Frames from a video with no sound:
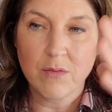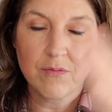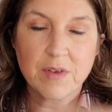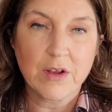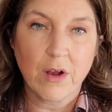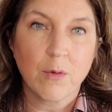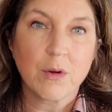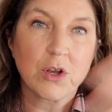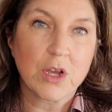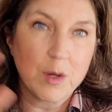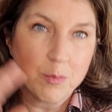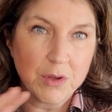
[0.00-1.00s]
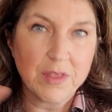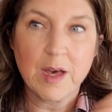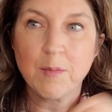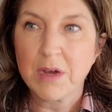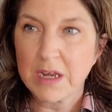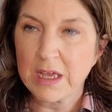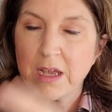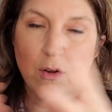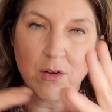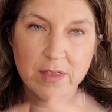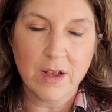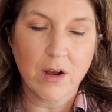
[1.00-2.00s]
figure out where you're going to put that money here
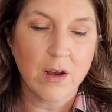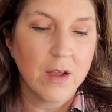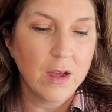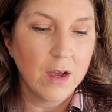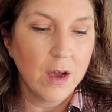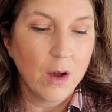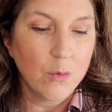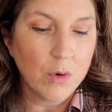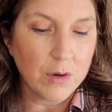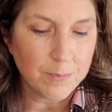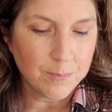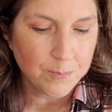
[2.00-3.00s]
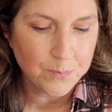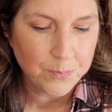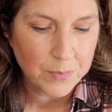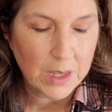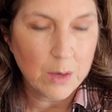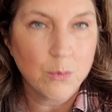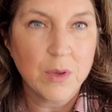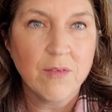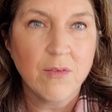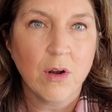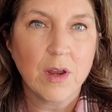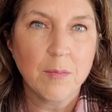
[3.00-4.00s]
and there. Well, we've
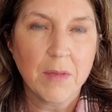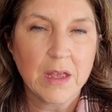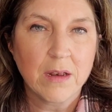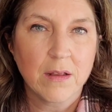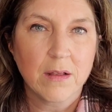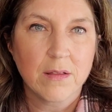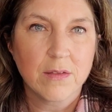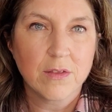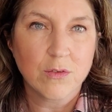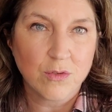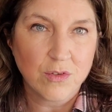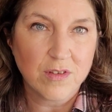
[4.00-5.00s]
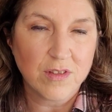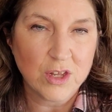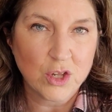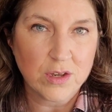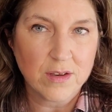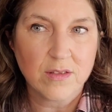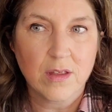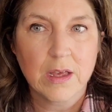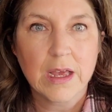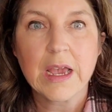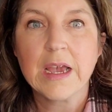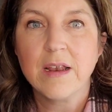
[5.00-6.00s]
already made those decisions
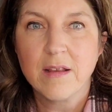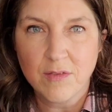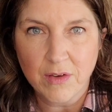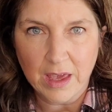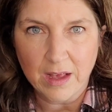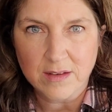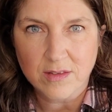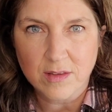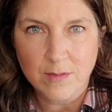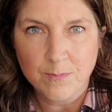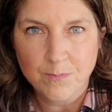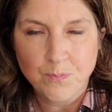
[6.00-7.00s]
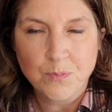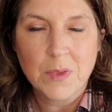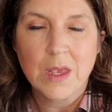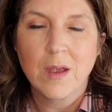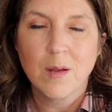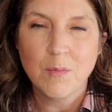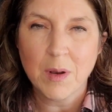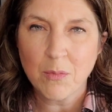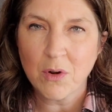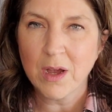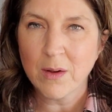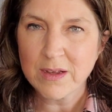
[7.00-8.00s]
in advance. Remember
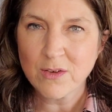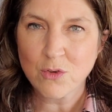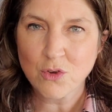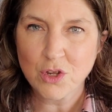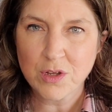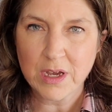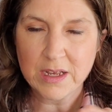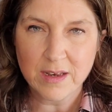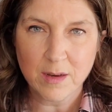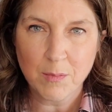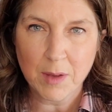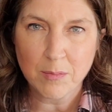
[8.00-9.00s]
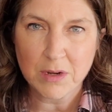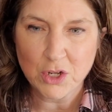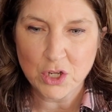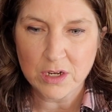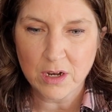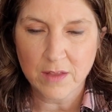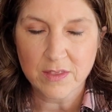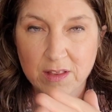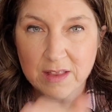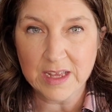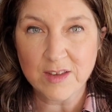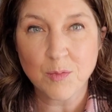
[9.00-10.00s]
how I told you I did my budget on the
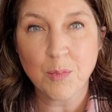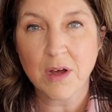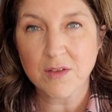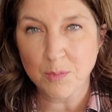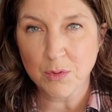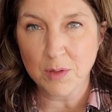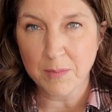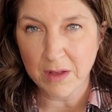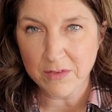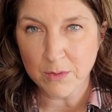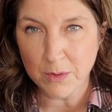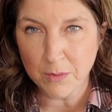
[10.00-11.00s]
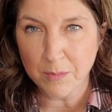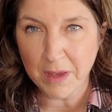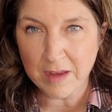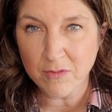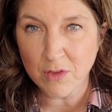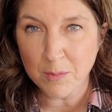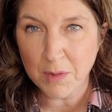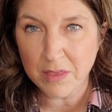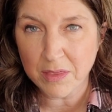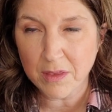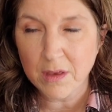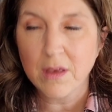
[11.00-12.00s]
least possible amount that we would make for the
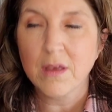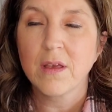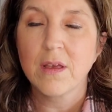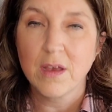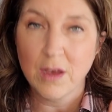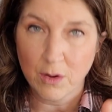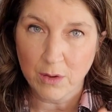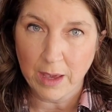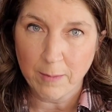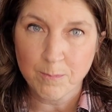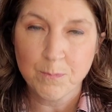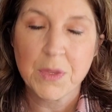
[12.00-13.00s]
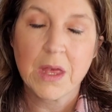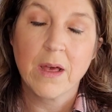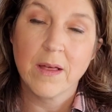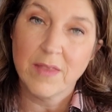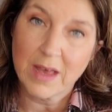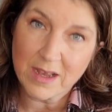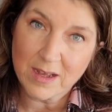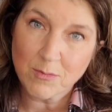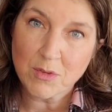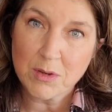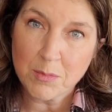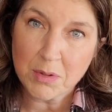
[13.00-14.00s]
month? Okay, that comes
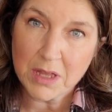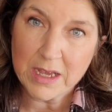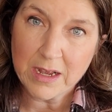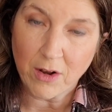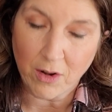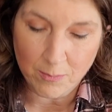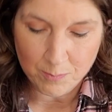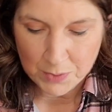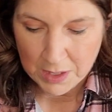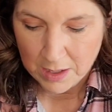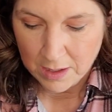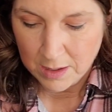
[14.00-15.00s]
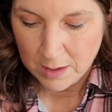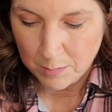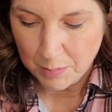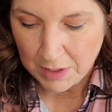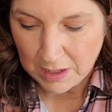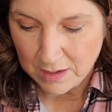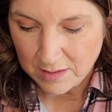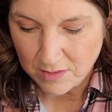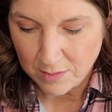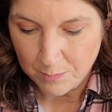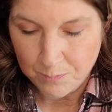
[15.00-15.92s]
into play here, because